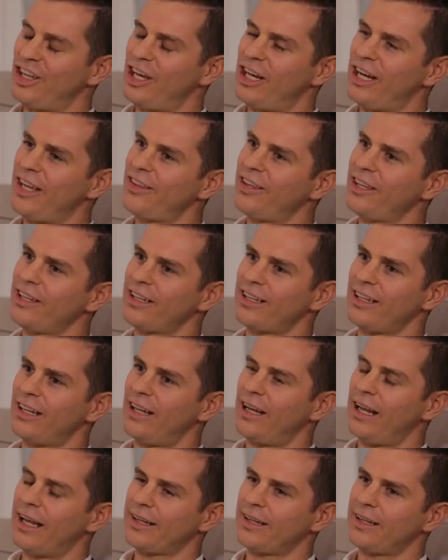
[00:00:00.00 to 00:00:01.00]
Yeah, and I think
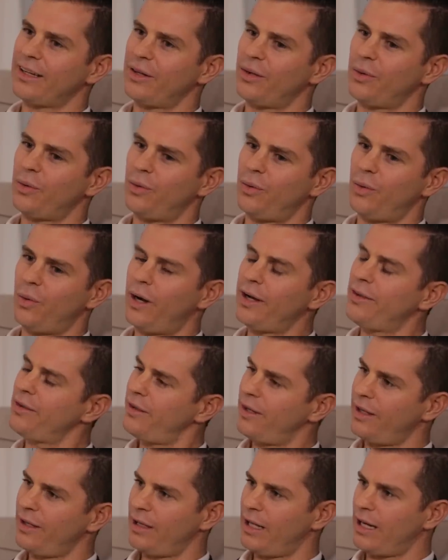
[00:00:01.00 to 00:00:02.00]
like one
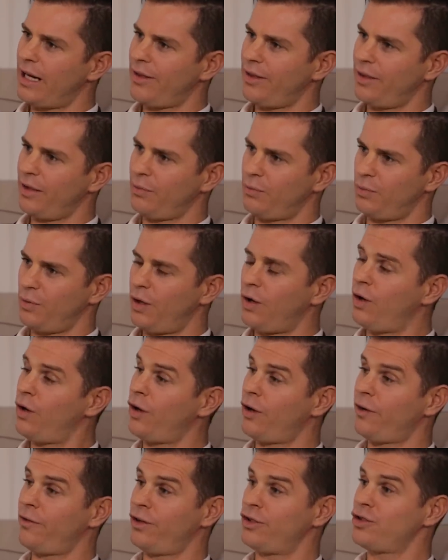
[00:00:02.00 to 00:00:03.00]
thing that I think a
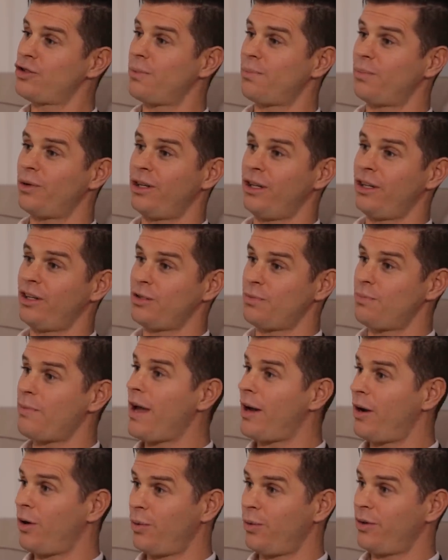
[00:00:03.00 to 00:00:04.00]
lot of entrepreneurs
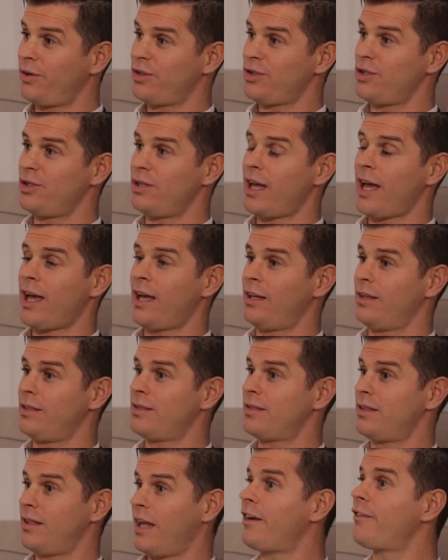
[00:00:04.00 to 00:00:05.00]
battle with today
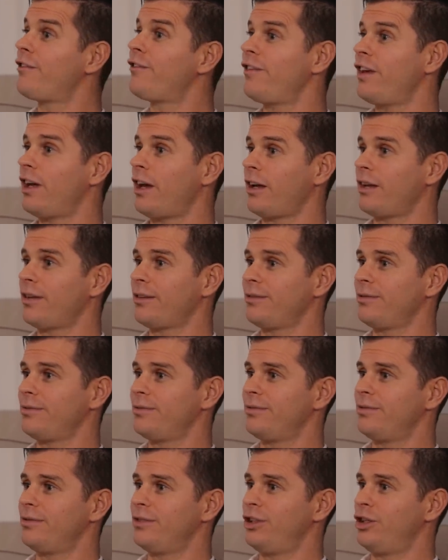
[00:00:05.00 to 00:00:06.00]
is that fear.
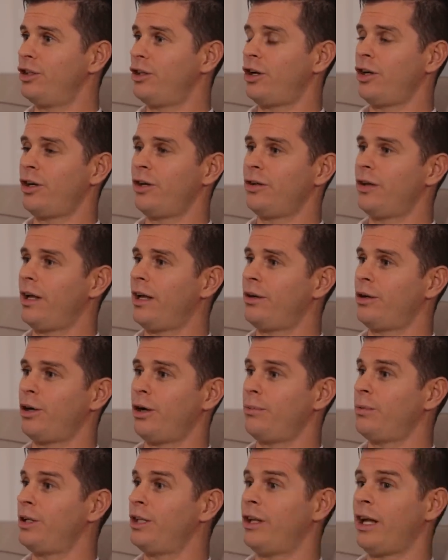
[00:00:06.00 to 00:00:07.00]
Yeah. You know, and I
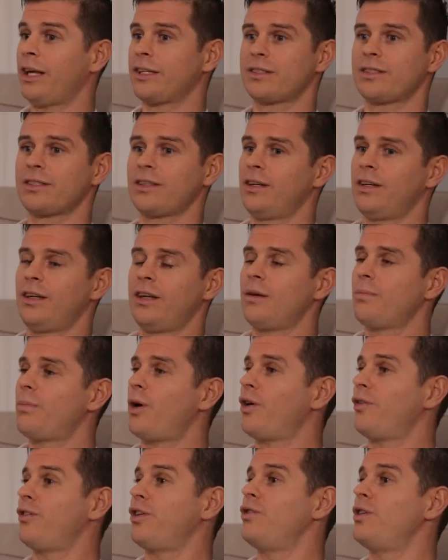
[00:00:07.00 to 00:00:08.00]
mean that's
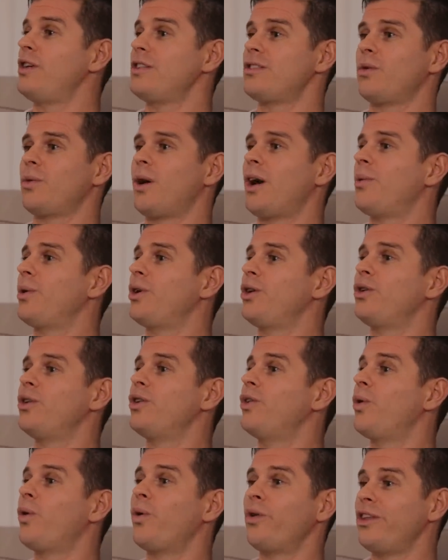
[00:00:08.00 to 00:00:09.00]
part of the reason why we
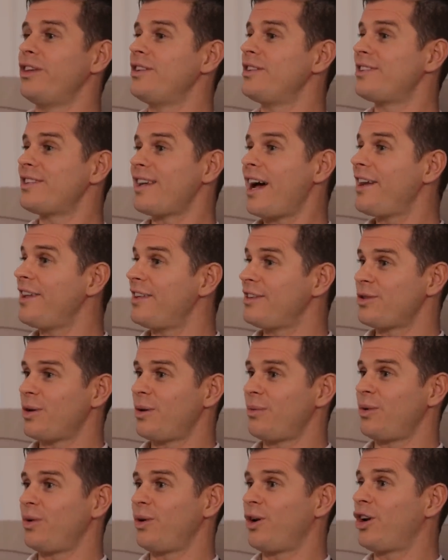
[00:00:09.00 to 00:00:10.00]
do all these studies. I
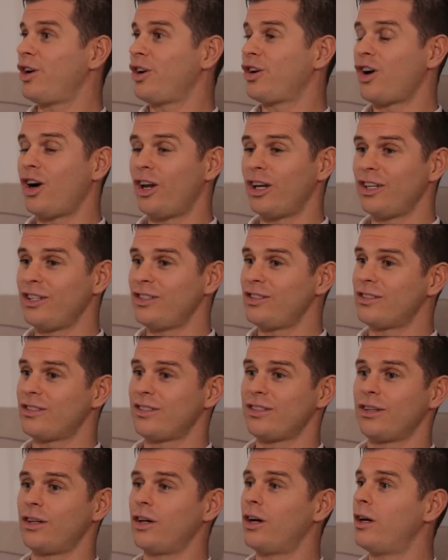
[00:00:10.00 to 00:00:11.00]
mean, we go to college
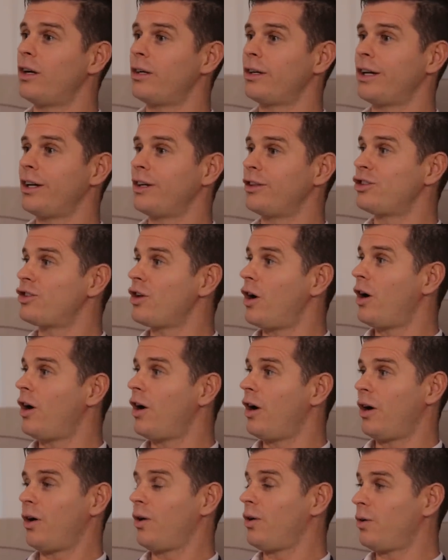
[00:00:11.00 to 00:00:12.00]
to go get a
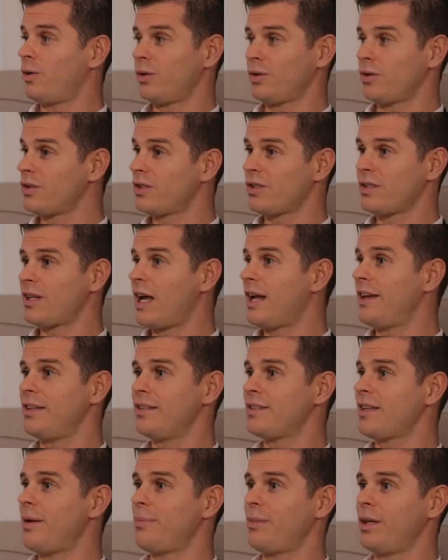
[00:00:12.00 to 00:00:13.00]
job or, uh, or study
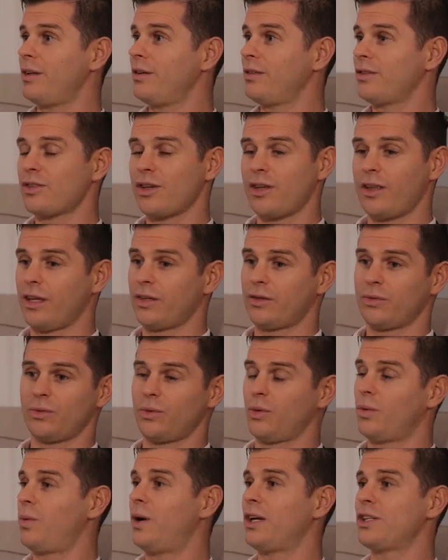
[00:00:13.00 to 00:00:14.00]
something so that
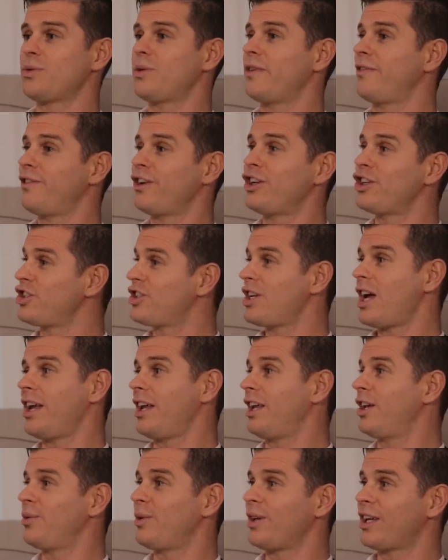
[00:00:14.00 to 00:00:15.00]
once we finish
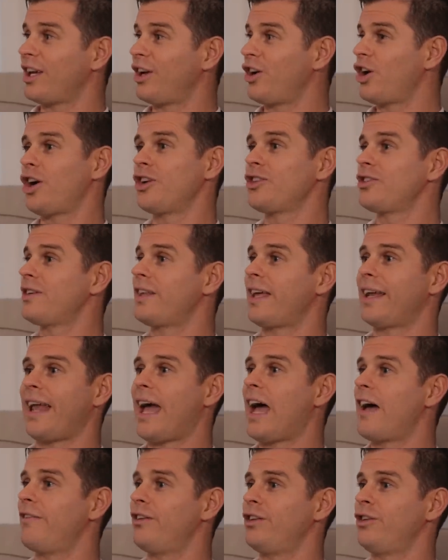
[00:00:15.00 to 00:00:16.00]
studying it, we can go into that
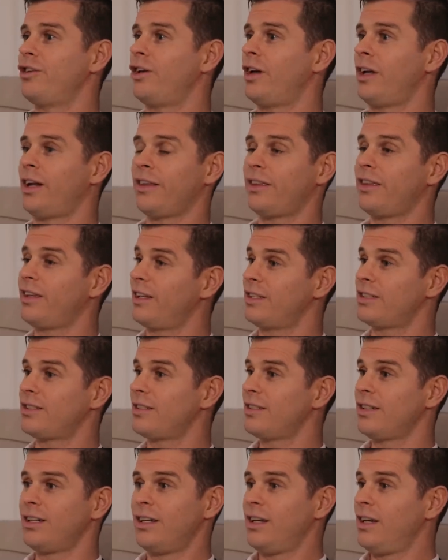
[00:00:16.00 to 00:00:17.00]
avenue. And I think it's
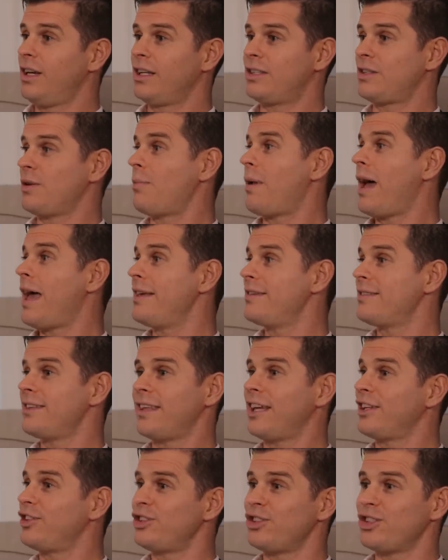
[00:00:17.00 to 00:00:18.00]
it's amazing
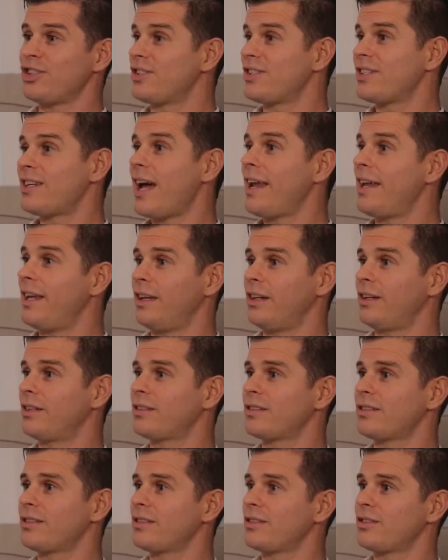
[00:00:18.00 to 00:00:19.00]
that you just studied it
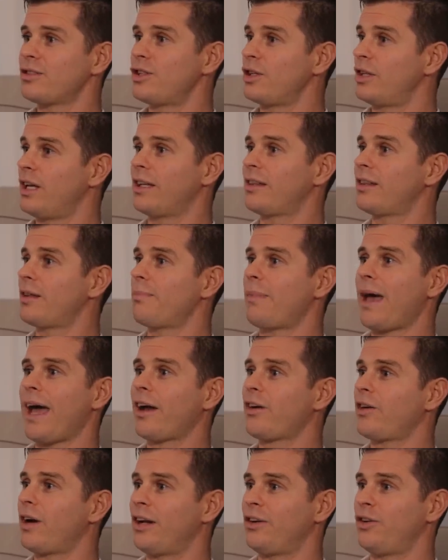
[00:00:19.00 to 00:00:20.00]
yeah. to get the
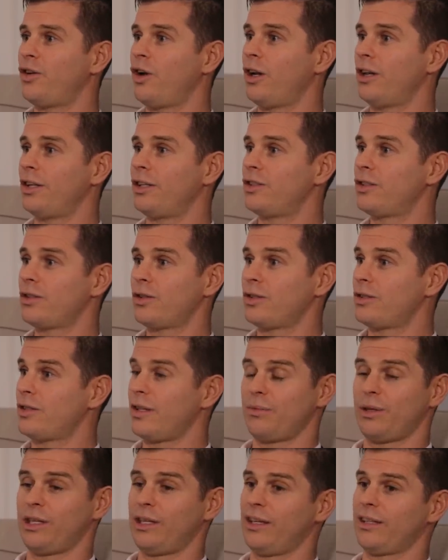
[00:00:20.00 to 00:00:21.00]
background knowledge. Because I
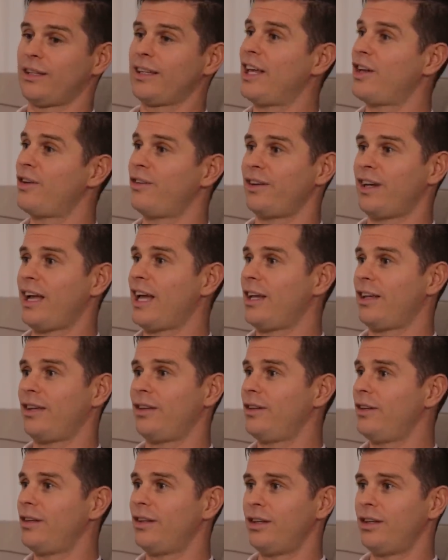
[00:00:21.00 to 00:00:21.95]
mean, at the end of the day,